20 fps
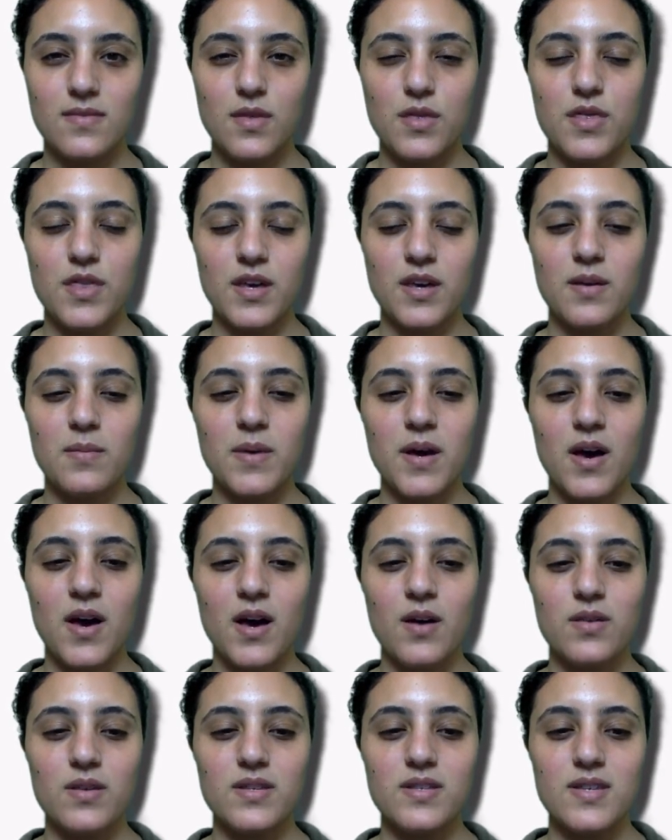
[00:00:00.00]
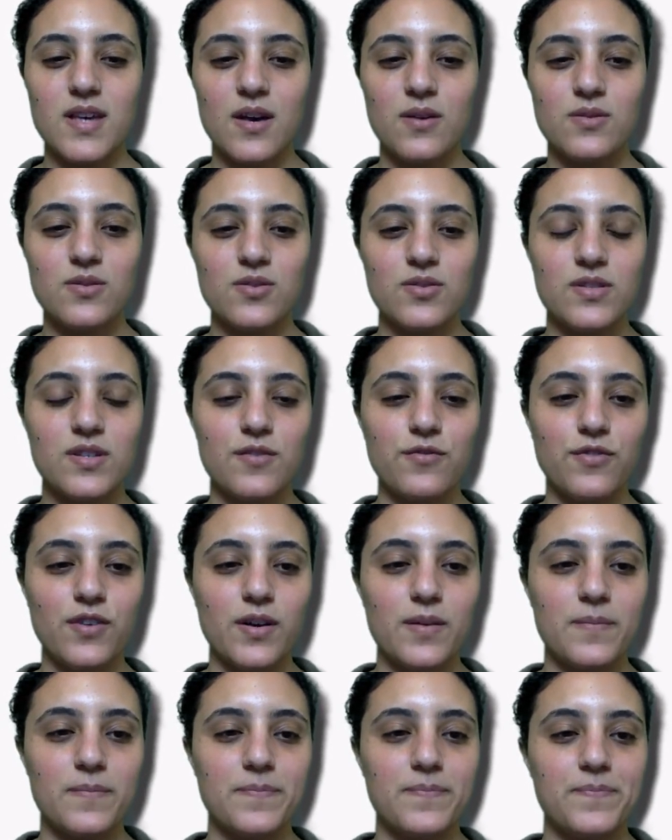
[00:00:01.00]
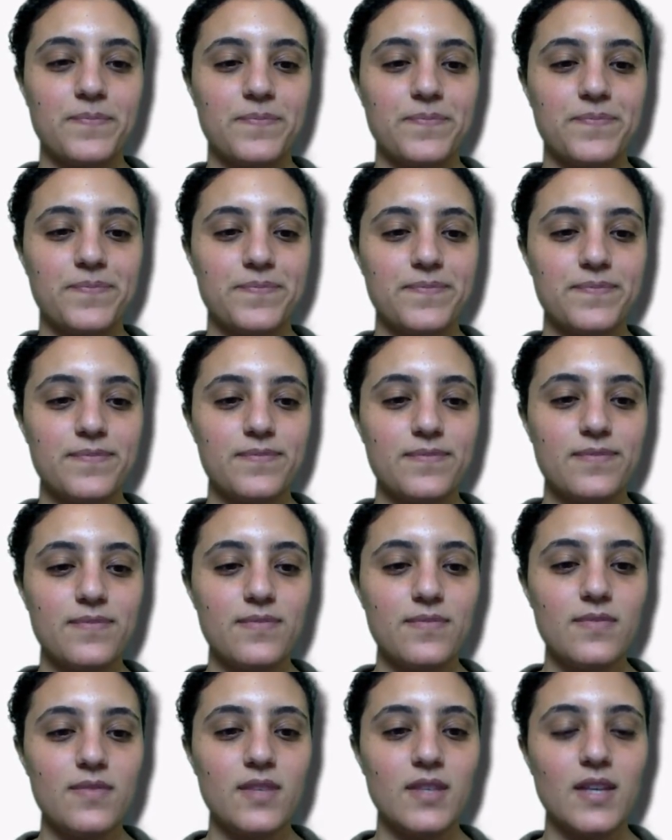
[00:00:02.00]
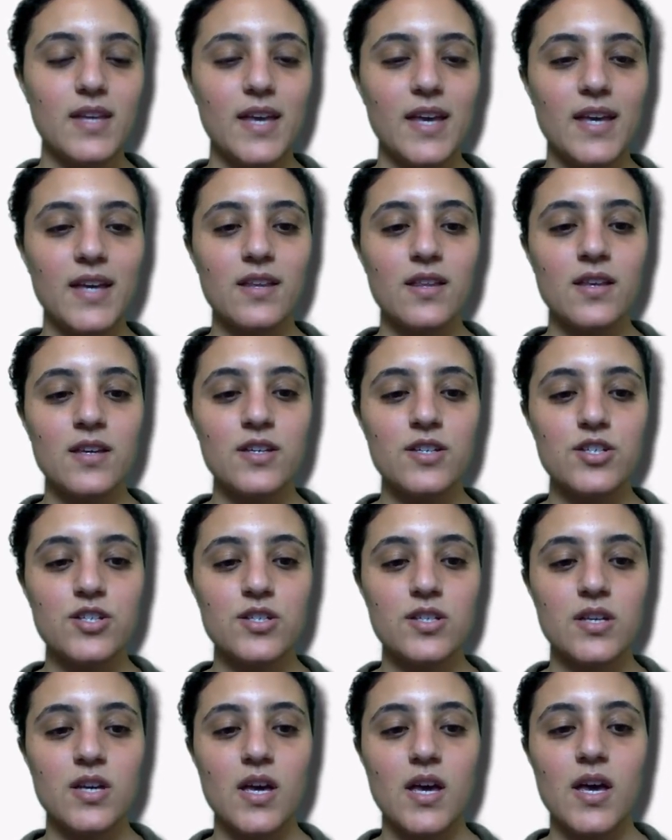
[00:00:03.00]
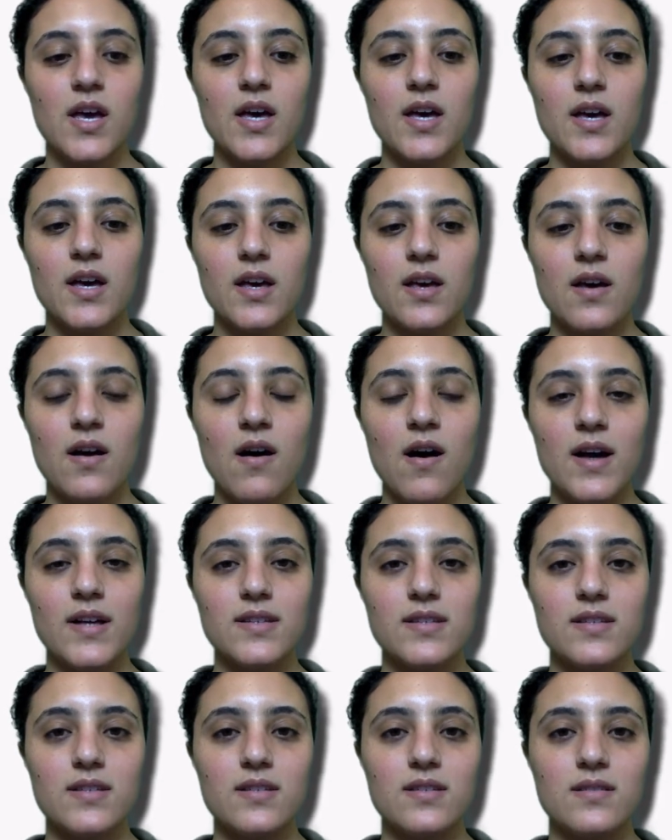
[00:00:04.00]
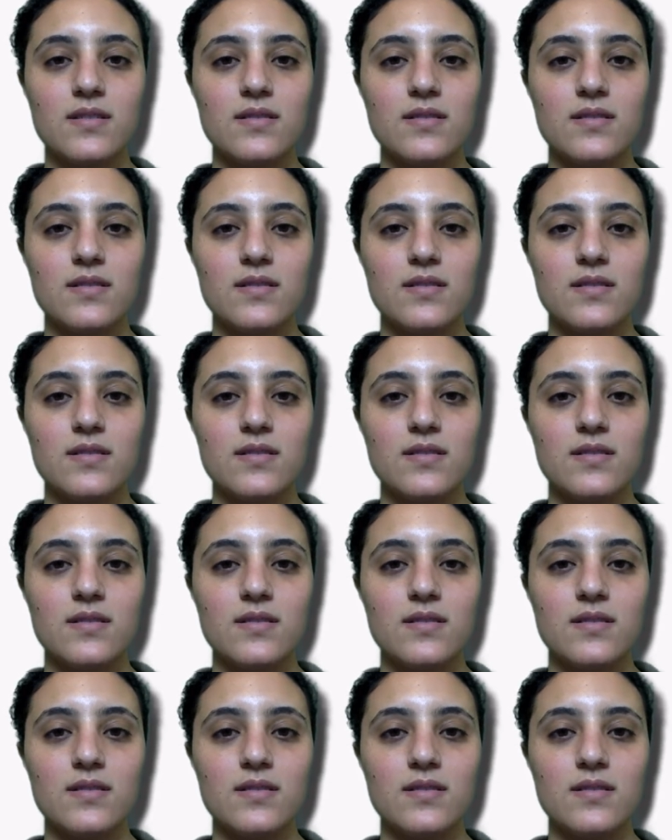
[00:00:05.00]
Think about how the sounds are different. English, caught.